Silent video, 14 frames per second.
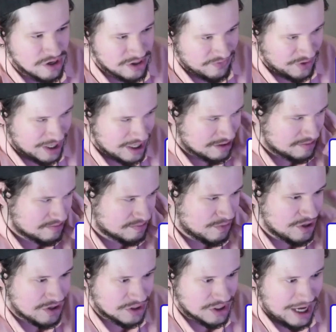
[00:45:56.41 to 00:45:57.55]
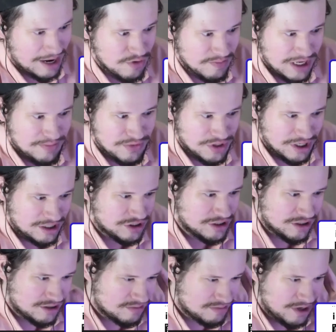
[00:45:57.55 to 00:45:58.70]
Of like, well, there's a lot more people than
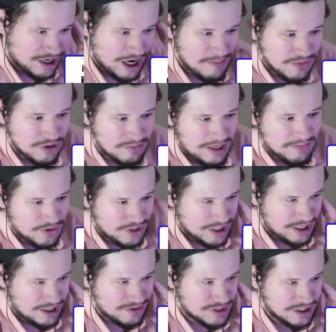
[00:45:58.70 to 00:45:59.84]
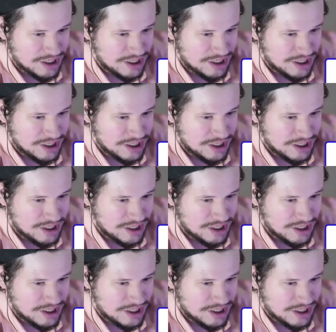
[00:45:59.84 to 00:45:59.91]
just a couple of people are going to use it like a